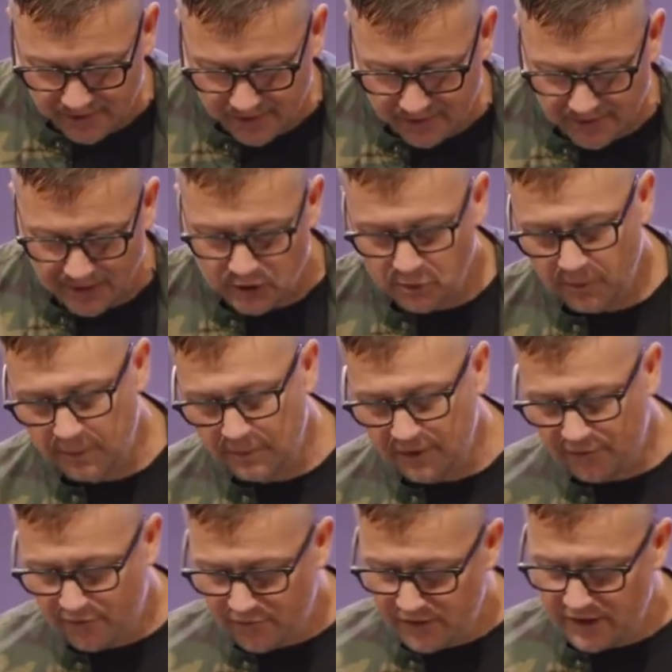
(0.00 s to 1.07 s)
that you may be
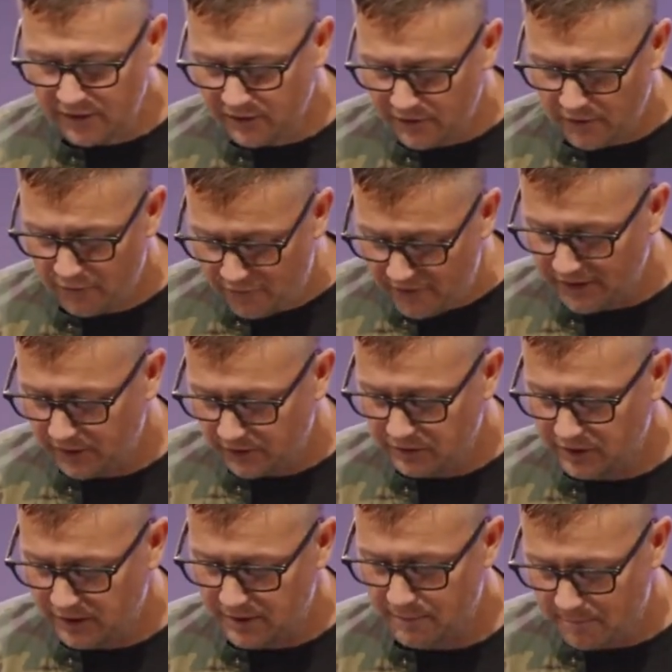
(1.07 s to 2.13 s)
filled
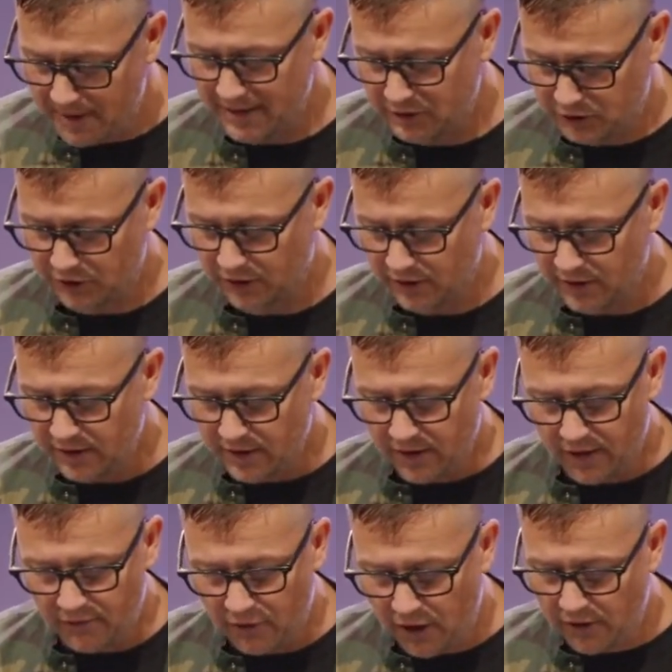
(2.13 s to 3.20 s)
to the measure
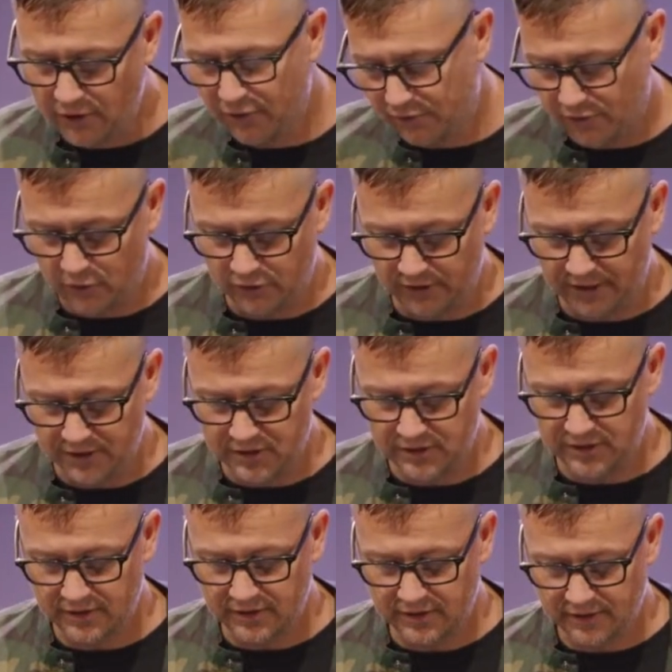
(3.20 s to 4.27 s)
of all the
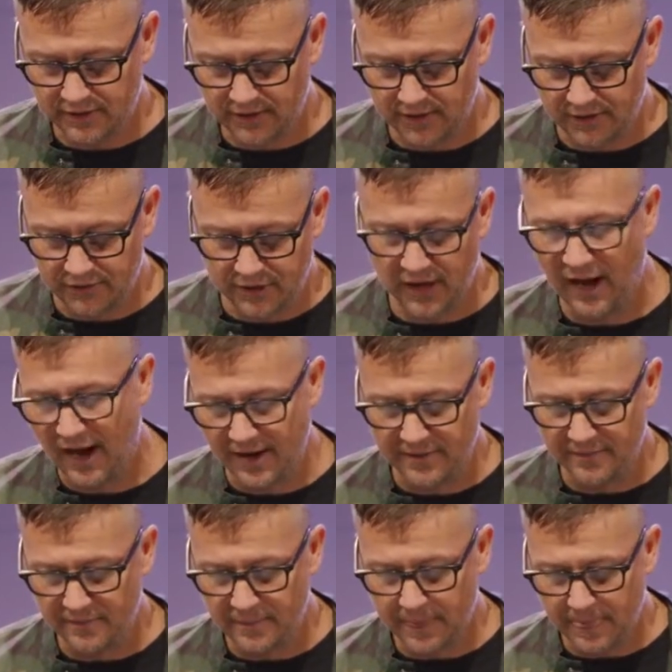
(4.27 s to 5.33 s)
fullness of God."
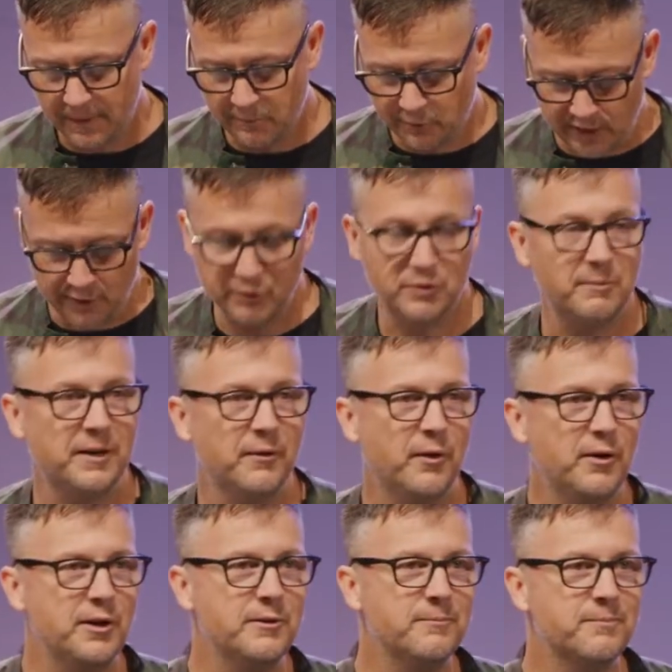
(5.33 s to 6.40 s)
Pray with me,
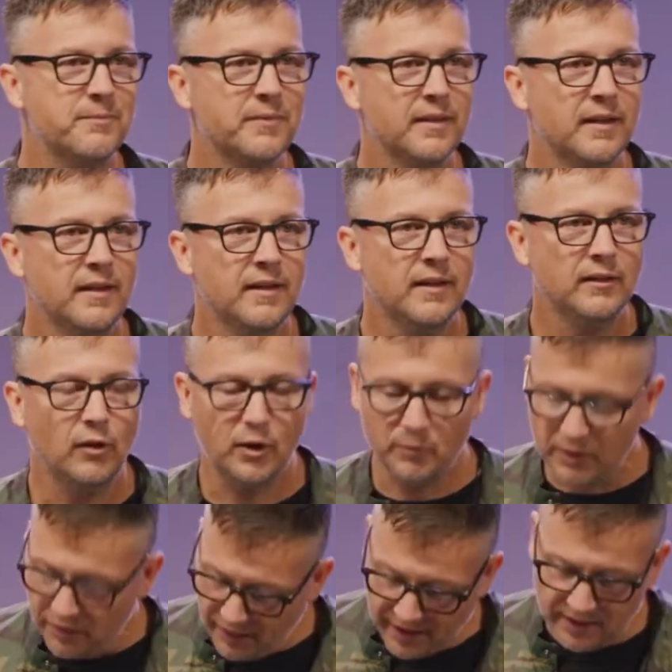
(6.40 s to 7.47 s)
won't you? Lord, we
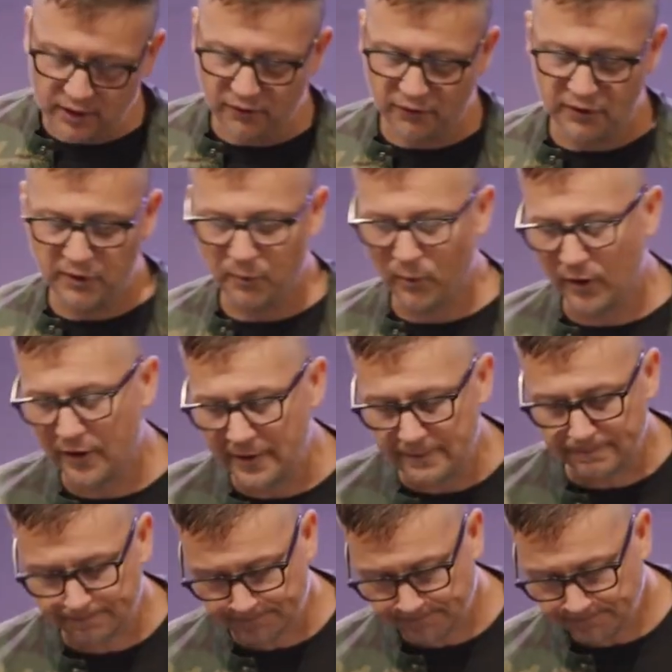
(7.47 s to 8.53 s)
thank you for your word.
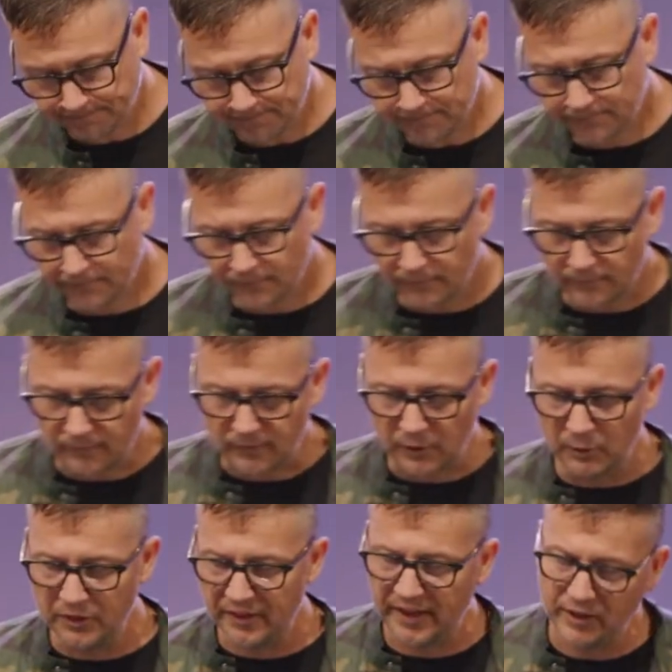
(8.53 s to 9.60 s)

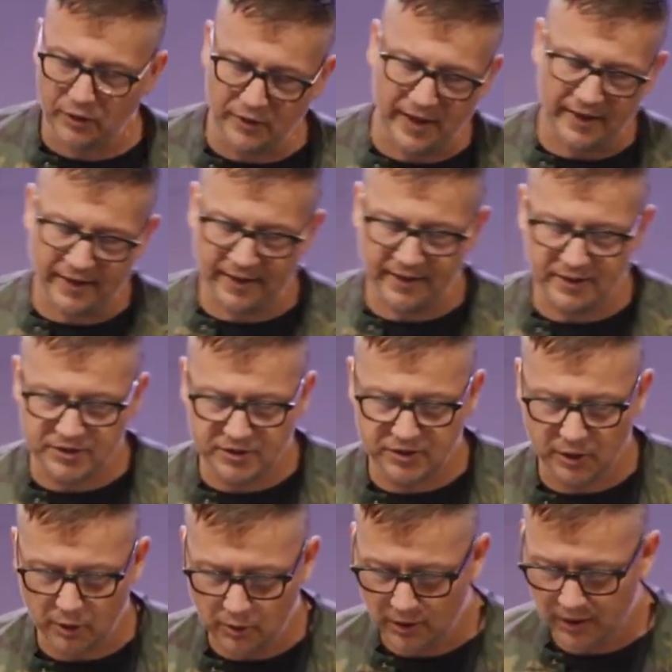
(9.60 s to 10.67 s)
We thank you that it is so